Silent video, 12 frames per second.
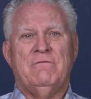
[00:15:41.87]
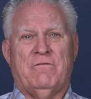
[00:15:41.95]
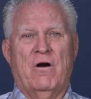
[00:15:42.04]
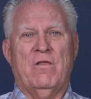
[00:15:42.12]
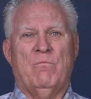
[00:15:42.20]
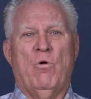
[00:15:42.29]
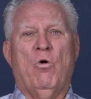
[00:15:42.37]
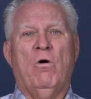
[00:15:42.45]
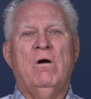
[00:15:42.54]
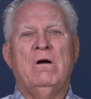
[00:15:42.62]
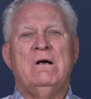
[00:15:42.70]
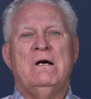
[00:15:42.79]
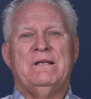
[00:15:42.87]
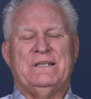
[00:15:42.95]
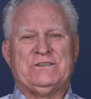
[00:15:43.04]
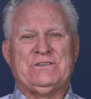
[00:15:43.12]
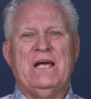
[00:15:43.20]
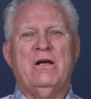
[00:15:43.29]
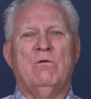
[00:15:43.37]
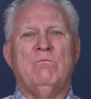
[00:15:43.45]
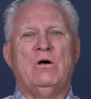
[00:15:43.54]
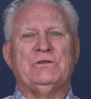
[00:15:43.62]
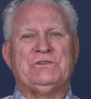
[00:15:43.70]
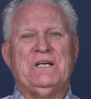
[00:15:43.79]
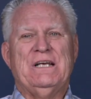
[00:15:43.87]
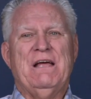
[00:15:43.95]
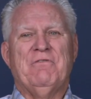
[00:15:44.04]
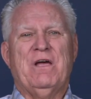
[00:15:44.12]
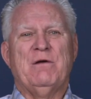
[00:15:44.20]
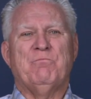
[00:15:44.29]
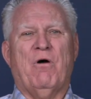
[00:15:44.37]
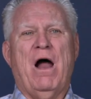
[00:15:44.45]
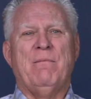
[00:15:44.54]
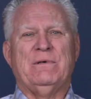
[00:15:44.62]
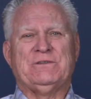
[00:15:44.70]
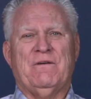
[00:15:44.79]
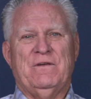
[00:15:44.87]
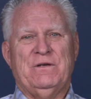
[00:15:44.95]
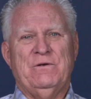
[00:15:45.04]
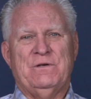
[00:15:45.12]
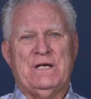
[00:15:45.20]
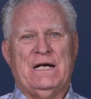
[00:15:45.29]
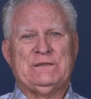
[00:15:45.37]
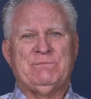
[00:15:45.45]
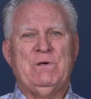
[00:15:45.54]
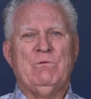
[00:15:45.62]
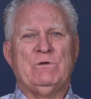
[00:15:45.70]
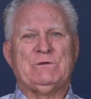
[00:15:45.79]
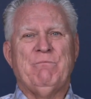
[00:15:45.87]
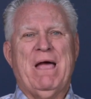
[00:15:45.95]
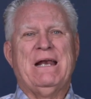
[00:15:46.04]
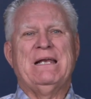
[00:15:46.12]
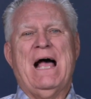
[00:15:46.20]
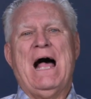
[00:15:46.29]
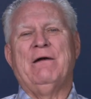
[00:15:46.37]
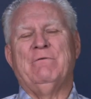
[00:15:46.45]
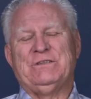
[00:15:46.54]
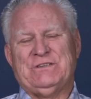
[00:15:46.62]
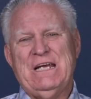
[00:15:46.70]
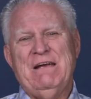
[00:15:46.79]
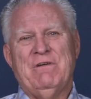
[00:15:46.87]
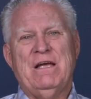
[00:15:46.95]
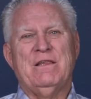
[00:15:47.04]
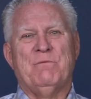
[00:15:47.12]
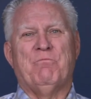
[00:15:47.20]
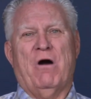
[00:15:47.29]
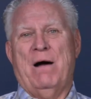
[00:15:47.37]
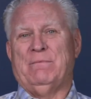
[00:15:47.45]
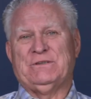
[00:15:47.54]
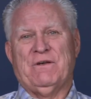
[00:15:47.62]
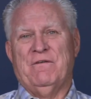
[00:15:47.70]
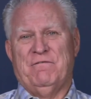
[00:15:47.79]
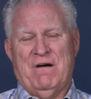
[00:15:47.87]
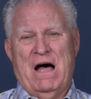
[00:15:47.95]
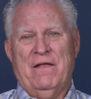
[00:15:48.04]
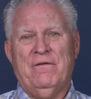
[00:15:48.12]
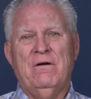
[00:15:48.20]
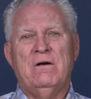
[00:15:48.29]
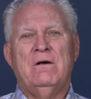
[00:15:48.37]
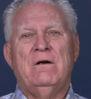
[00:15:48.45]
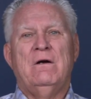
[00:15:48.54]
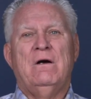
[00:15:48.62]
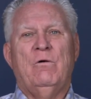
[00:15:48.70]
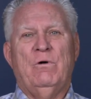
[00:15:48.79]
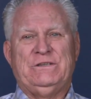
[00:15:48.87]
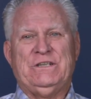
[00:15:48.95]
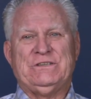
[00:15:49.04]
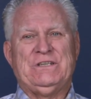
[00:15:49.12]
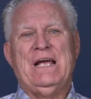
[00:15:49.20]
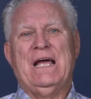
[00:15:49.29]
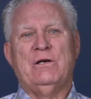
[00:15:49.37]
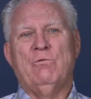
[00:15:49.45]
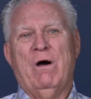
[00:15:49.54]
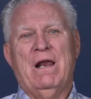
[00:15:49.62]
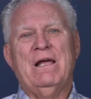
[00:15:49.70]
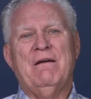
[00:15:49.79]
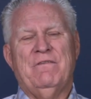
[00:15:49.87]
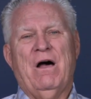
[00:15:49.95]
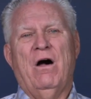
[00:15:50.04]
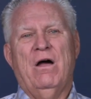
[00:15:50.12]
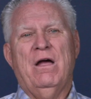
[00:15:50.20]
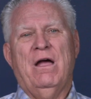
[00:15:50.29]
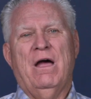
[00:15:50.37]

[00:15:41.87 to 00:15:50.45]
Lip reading: Furthermore, the single most significant promise of the New Testament was mankind receiving the promise of the Father, which is the indwelling of the